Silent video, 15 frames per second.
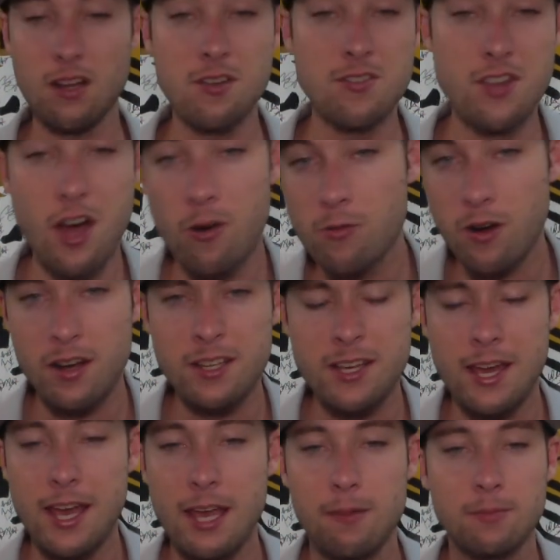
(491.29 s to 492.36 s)
No run
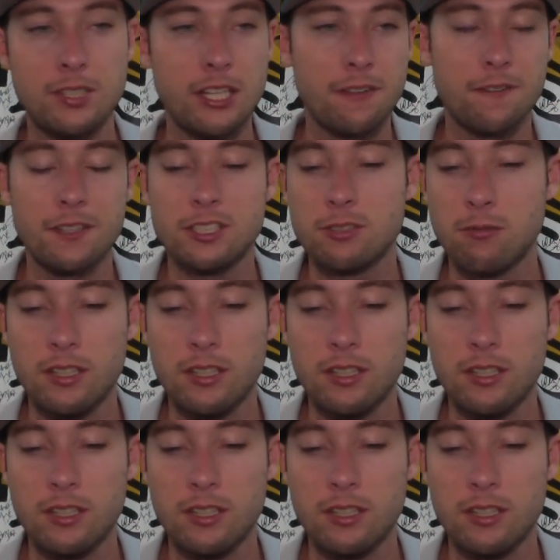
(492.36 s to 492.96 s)
game. Defense